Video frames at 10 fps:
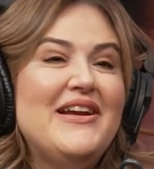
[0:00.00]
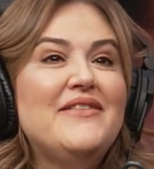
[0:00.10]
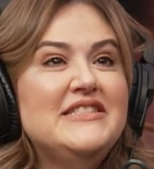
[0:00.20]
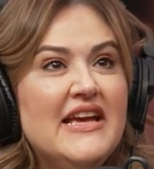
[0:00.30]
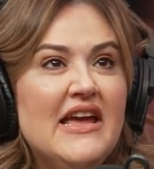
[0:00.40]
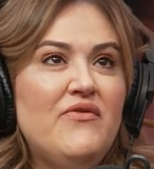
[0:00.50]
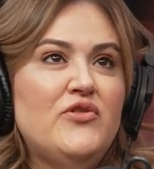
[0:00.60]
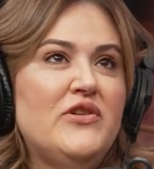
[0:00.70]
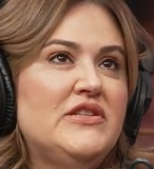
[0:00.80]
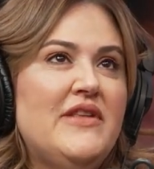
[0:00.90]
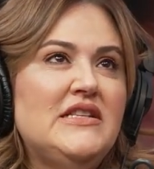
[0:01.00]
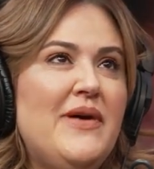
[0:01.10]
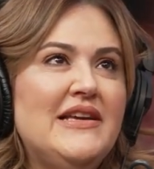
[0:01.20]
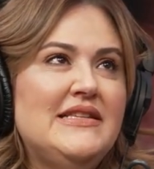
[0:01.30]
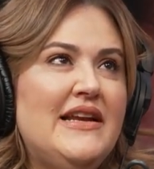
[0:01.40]
you're going to have to take inventory. So that's
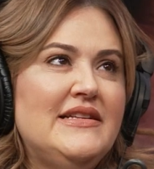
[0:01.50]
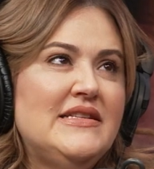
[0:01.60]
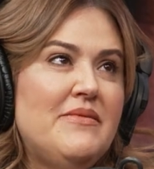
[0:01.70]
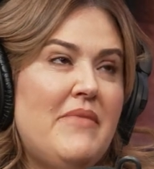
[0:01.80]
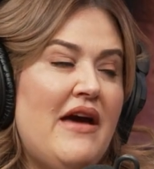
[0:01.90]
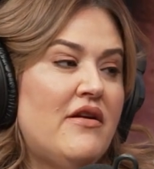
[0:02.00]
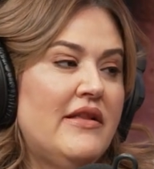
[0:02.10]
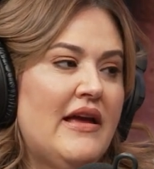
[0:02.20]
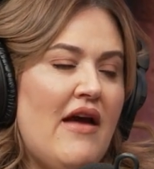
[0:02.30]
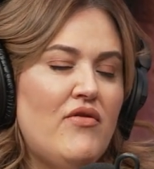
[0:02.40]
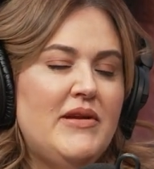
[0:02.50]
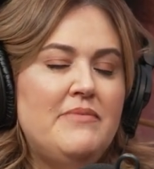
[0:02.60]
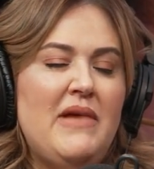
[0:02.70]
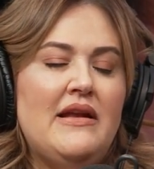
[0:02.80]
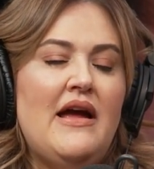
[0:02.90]
why I said it doesn't matter. Like everybody
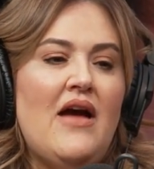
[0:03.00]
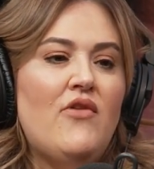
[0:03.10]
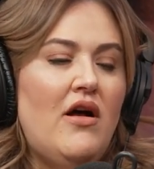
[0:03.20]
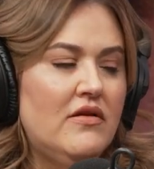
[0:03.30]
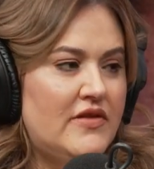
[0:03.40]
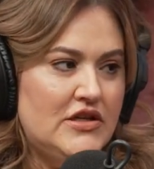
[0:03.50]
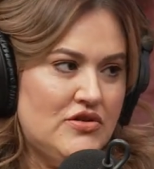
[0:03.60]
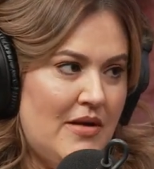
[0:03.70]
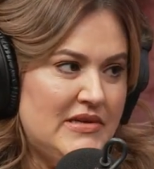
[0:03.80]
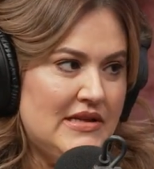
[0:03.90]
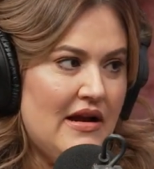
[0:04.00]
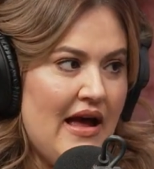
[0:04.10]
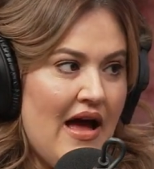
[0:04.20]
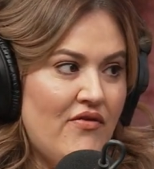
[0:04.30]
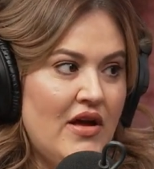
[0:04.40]
may not have all of these traumas that I
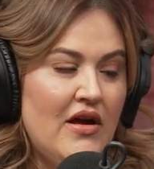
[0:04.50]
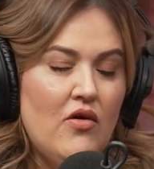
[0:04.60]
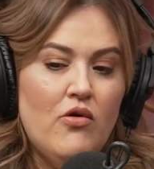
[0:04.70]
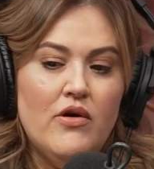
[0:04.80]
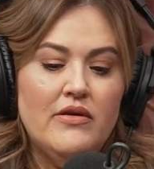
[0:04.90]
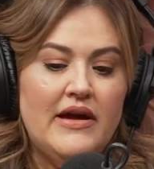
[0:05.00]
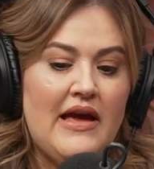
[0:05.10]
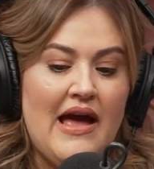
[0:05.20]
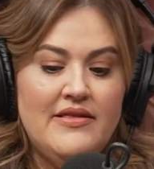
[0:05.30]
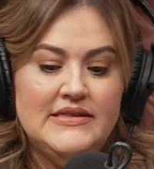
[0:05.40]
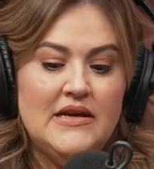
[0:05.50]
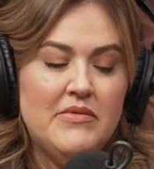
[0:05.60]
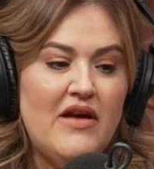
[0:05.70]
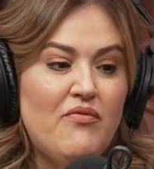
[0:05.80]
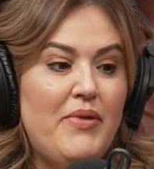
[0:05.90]
have or like had the same
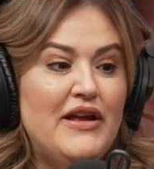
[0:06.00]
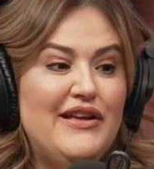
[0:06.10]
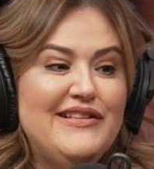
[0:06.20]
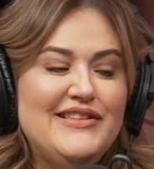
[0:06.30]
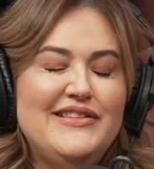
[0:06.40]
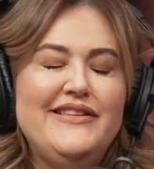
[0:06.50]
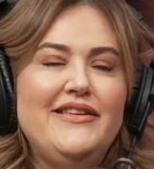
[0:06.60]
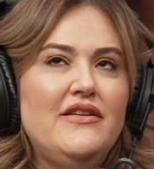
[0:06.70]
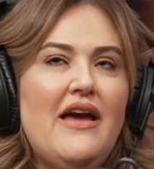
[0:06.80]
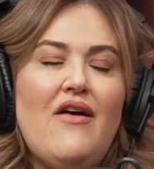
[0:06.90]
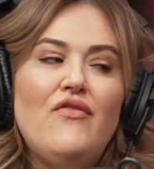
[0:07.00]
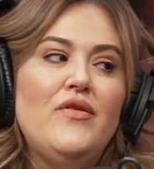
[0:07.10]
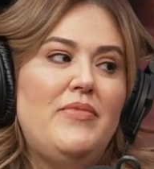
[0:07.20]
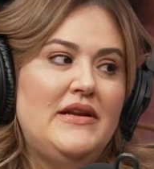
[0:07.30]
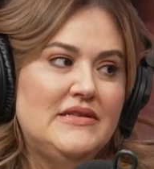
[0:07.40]
life, but
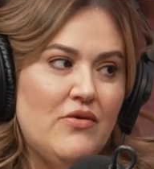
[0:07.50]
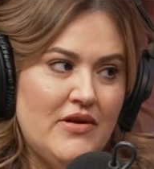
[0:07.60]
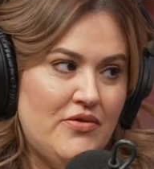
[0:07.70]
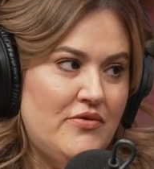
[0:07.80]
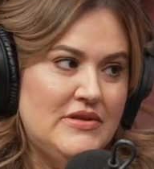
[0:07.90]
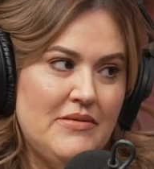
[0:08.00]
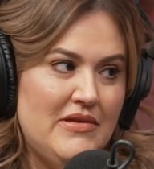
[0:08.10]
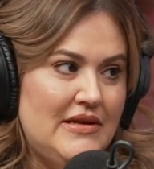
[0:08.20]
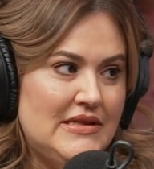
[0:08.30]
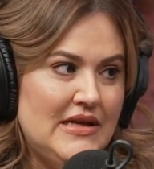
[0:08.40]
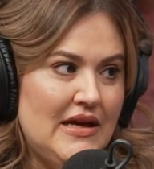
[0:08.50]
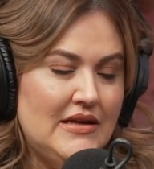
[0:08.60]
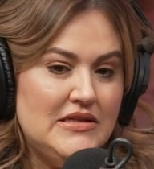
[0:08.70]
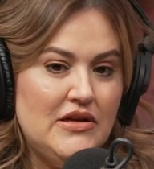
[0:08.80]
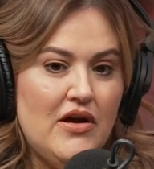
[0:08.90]
everybody's going through some of these
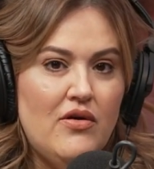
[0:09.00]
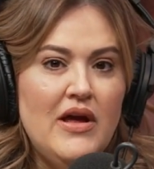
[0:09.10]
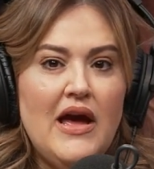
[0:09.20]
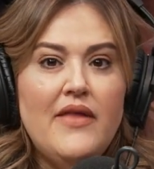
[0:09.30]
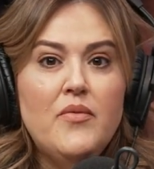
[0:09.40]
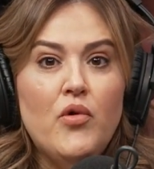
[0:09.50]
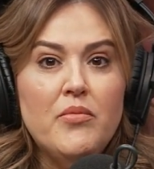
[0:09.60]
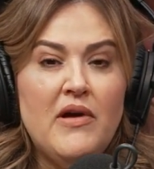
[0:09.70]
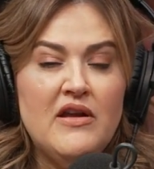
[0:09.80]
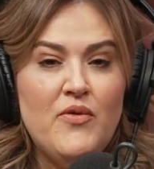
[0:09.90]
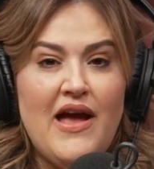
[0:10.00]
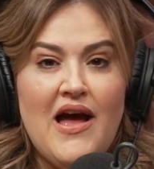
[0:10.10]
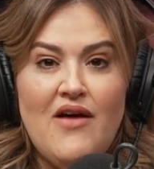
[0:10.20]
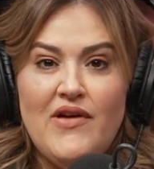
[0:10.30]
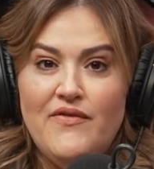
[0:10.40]
things. And the more money we
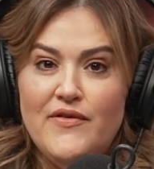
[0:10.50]
have, I